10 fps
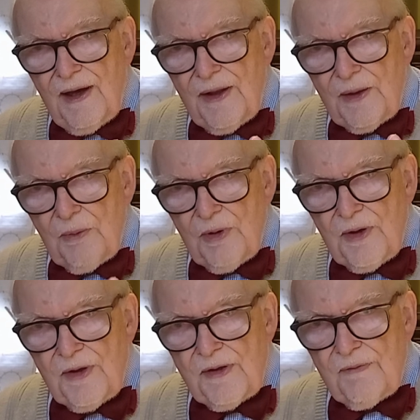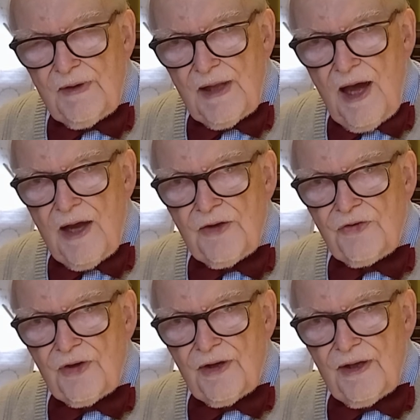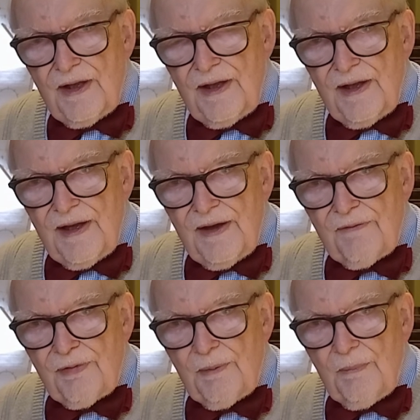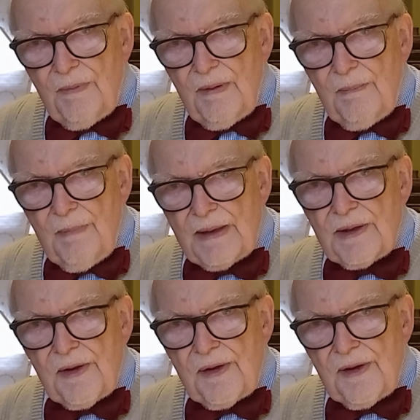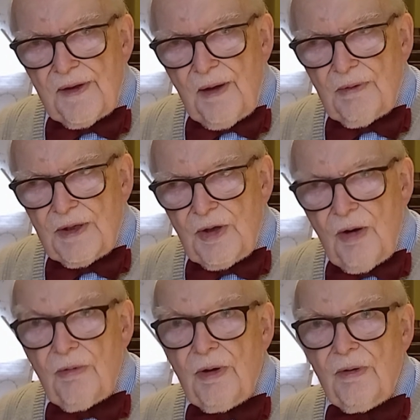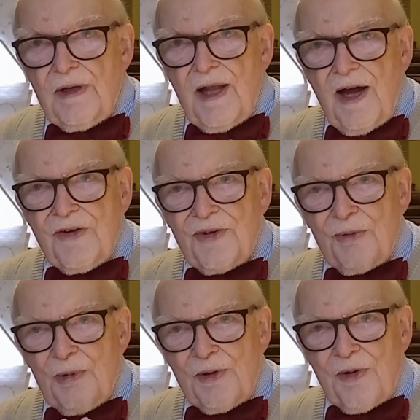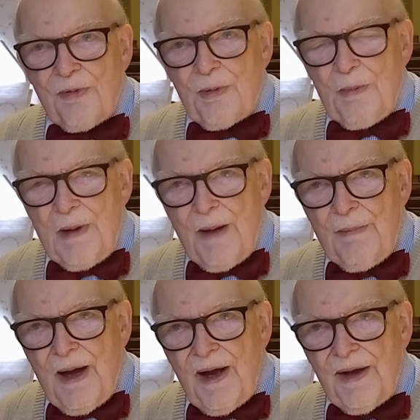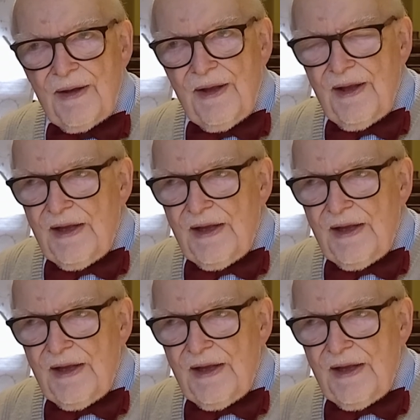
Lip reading: and the words of Elijah from Mendelssohn's oratorio, Elijah, runs through my mind.